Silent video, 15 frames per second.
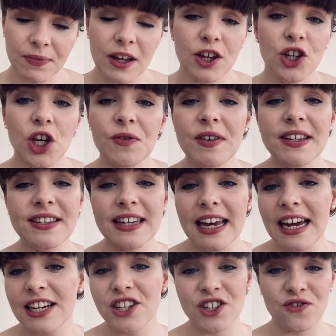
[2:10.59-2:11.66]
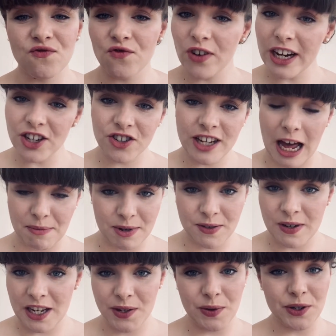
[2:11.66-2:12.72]
UVC doesn't reach the
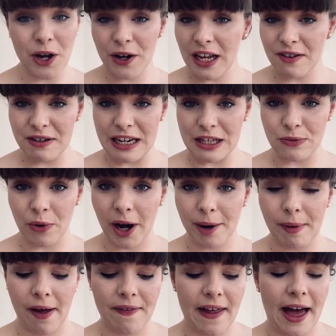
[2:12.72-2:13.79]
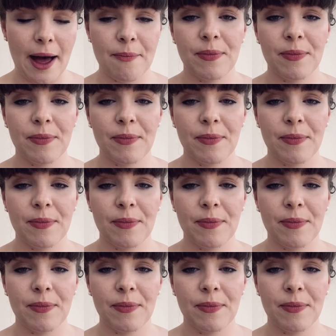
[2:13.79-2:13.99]
atmosphere, so we don't even need to worry about that.